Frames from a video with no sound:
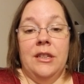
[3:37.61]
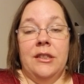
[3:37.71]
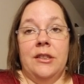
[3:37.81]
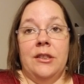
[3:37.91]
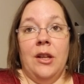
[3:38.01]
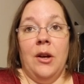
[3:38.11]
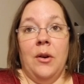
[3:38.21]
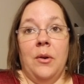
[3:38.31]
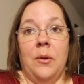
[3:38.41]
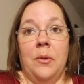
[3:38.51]

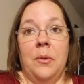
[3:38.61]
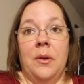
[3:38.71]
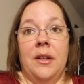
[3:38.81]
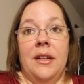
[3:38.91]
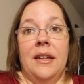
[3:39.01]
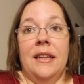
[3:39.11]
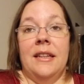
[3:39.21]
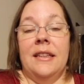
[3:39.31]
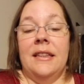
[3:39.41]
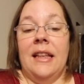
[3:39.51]
So
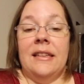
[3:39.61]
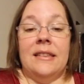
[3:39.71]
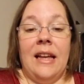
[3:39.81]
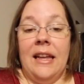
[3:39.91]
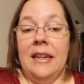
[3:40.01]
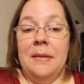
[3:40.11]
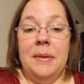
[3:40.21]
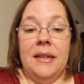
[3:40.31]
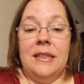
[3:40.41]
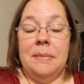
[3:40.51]
that's kind of to
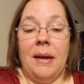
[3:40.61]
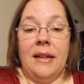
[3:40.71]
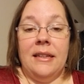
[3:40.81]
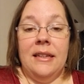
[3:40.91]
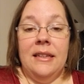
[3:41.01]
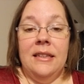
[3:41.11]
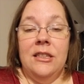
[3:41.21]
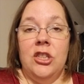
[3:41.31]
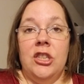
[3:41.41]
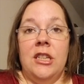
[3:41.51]
be expected.
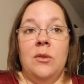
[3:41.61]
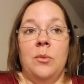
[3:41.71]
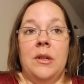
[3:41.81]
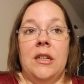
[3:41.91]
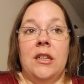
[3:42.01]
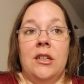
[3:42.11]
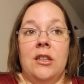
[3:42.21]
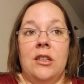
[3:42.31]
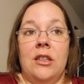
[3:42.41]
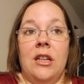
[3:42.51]
She
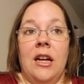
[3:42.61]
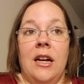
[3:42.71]
will